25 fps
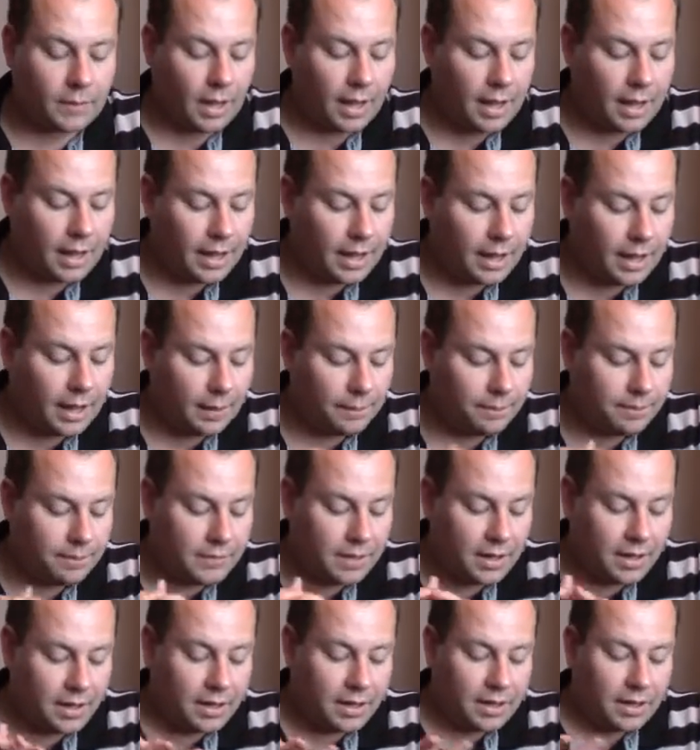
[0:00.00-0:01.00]
I
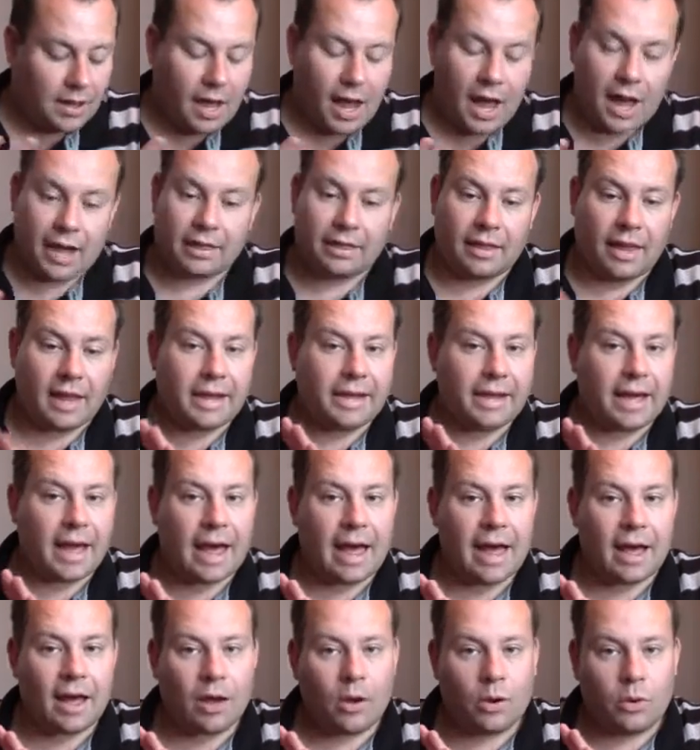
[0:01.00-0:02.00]
like
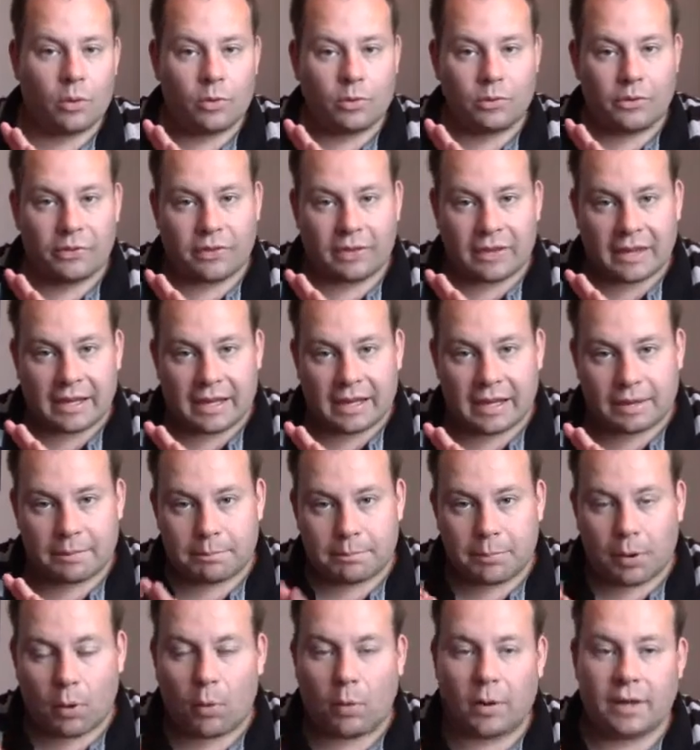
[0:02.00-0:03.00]
how the
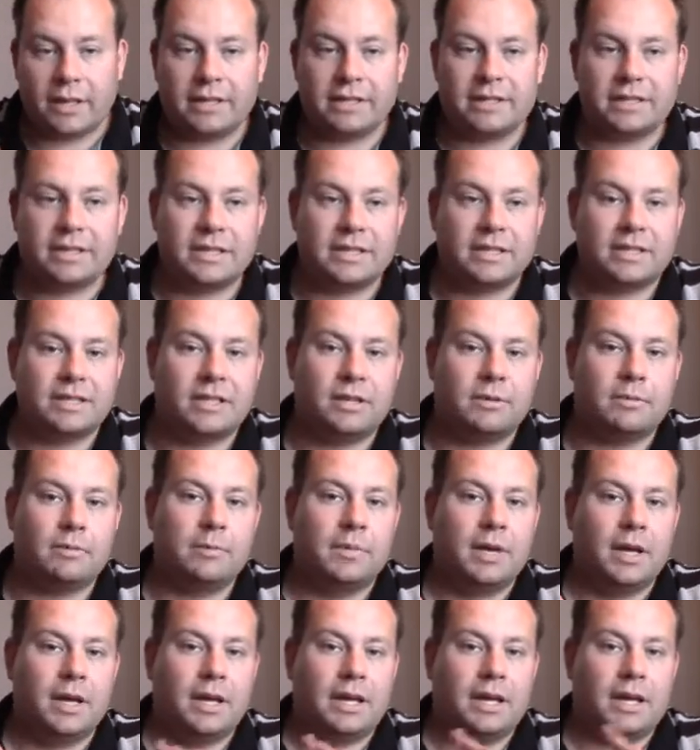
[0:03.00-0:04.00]
point
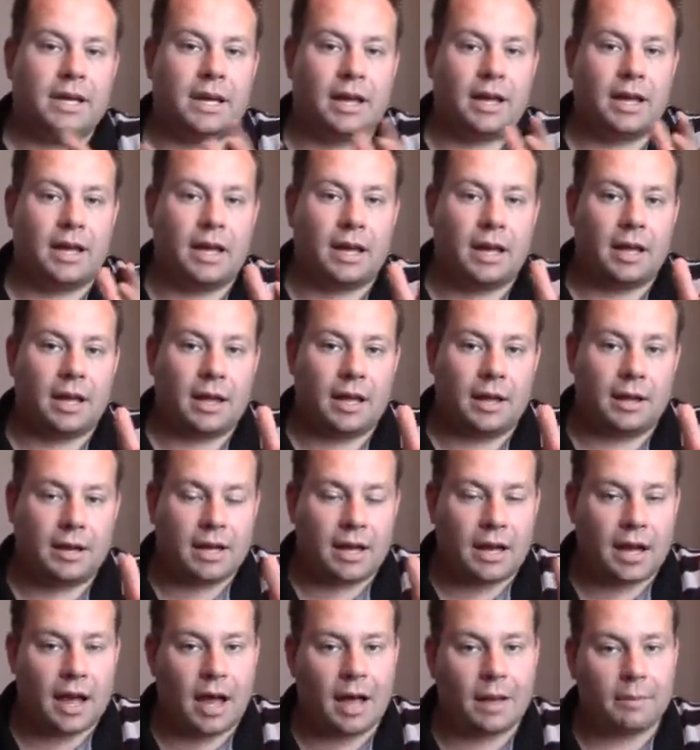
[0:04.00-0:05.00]
system
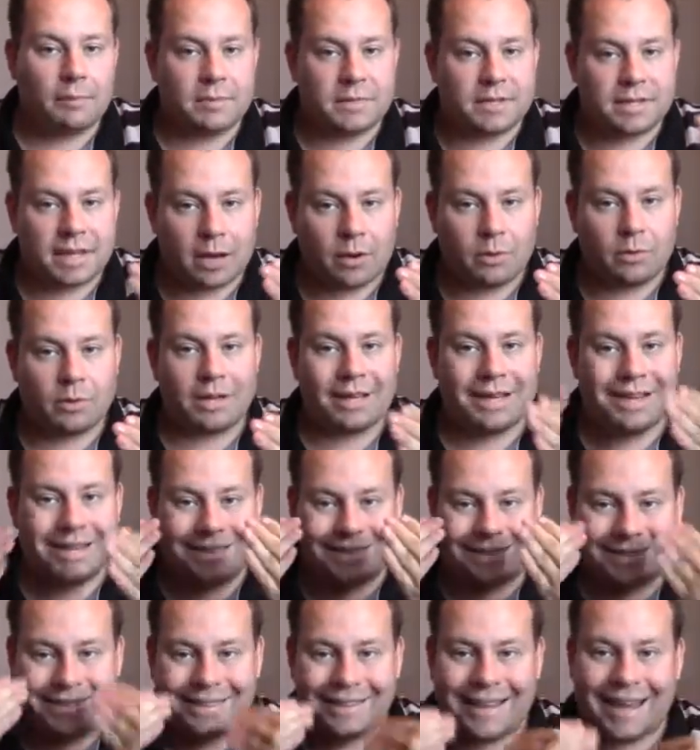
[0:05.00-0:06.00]
comes out
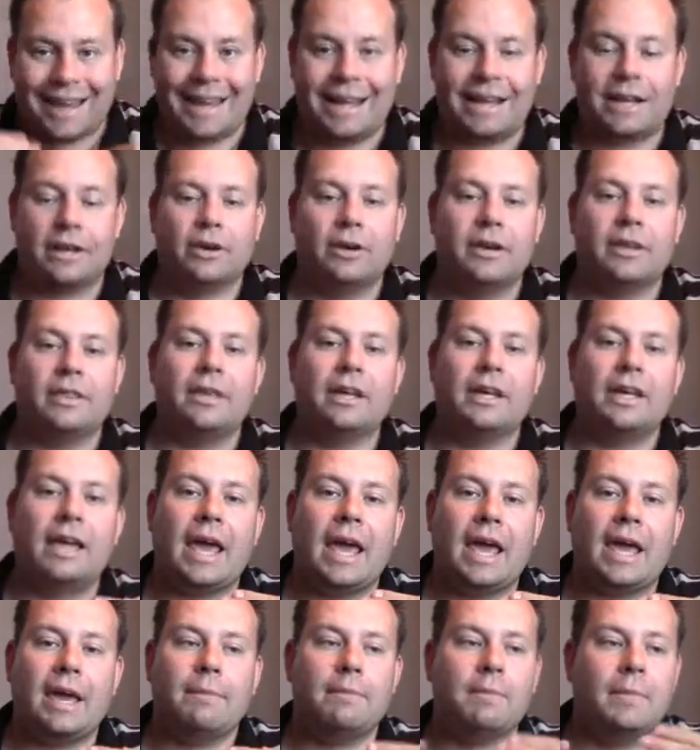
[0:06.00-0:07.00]
later in the
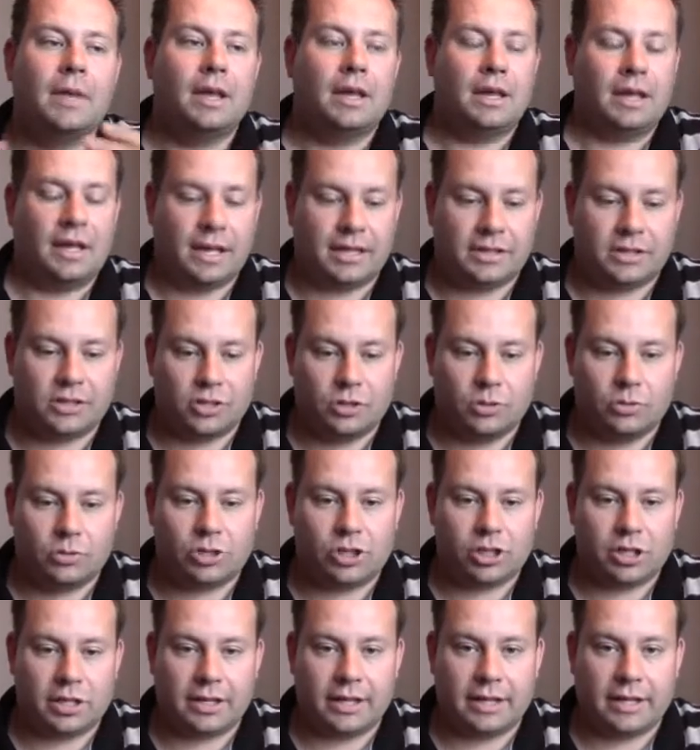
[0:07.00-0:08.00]
game. It's
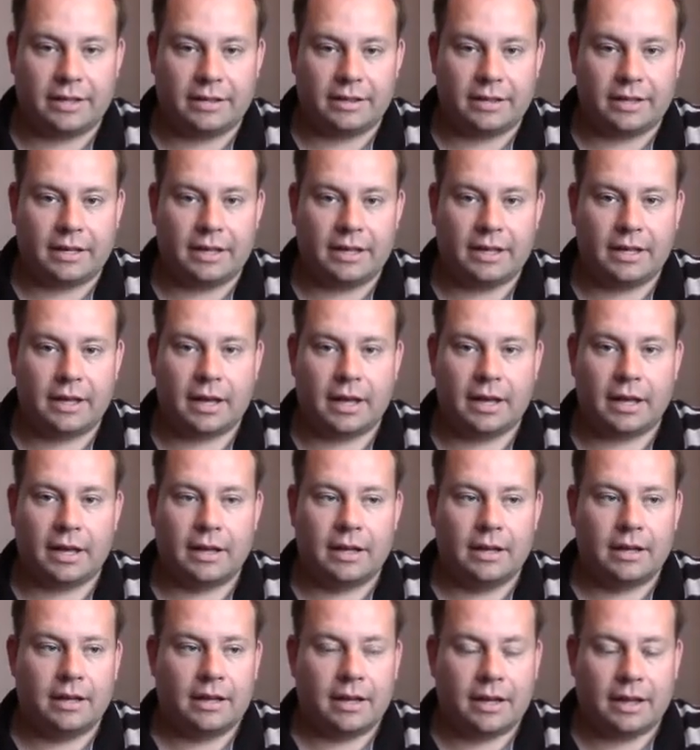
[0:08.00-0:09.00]
usually in
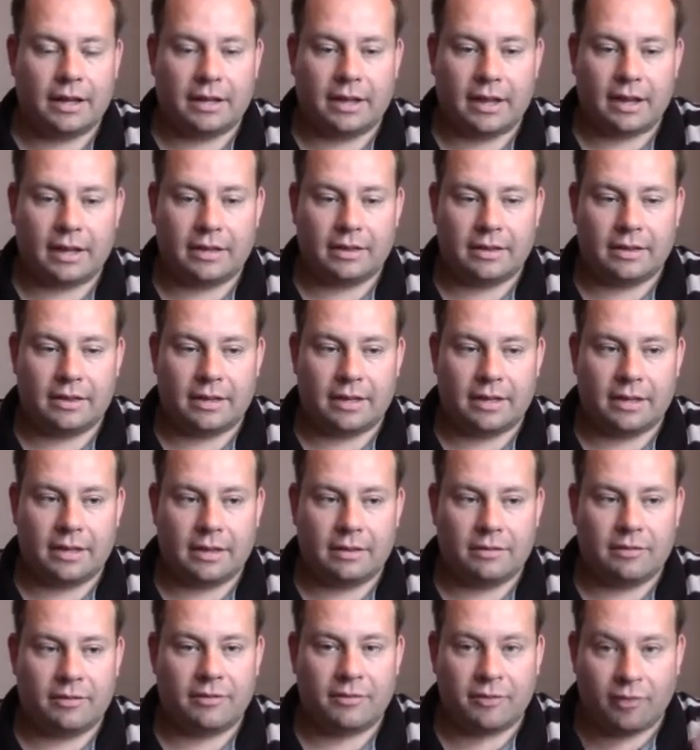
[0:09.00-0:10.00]
the in
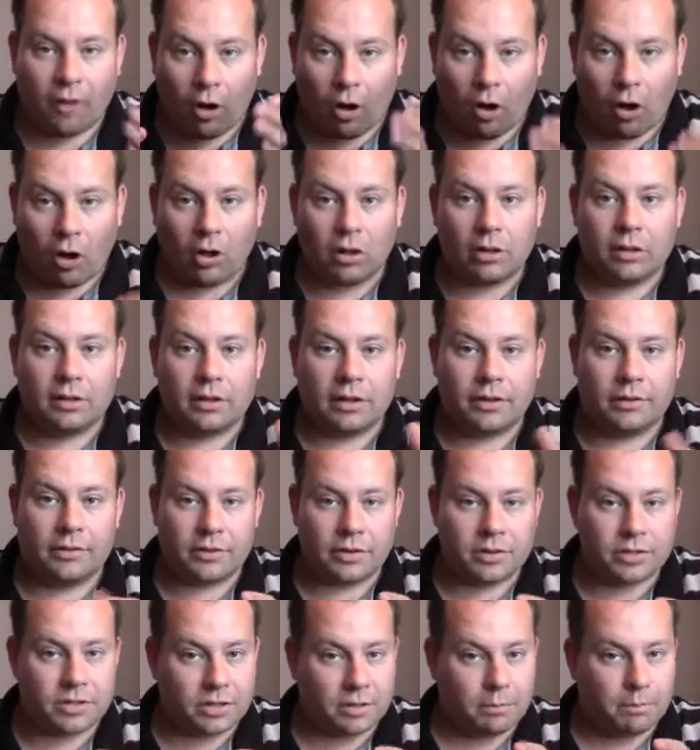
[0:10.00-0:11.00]
the fall.
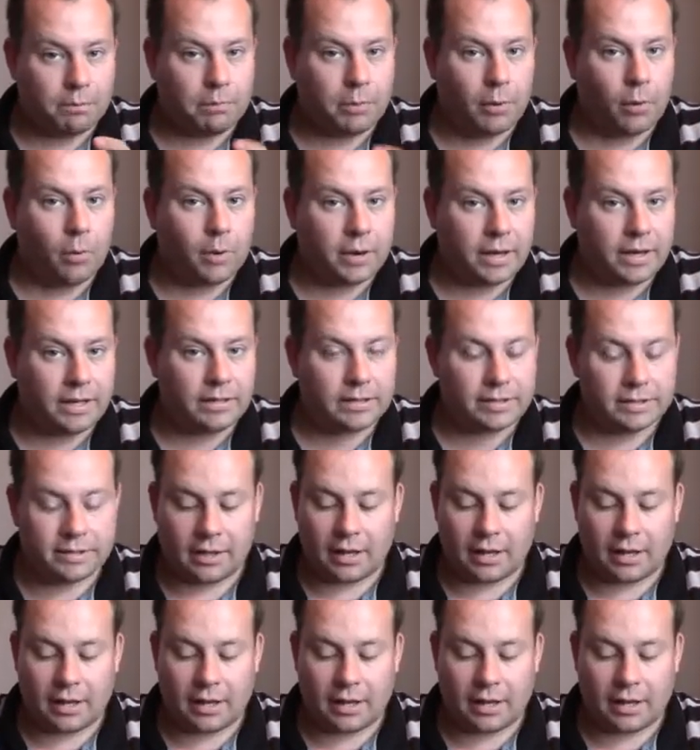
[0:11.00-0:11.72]
There's some point